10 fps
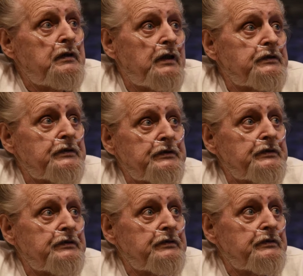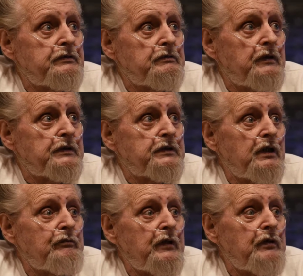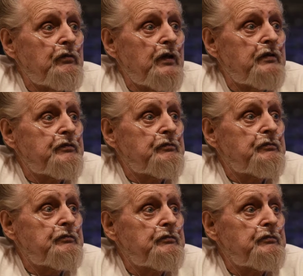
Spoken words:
That's what kept me away from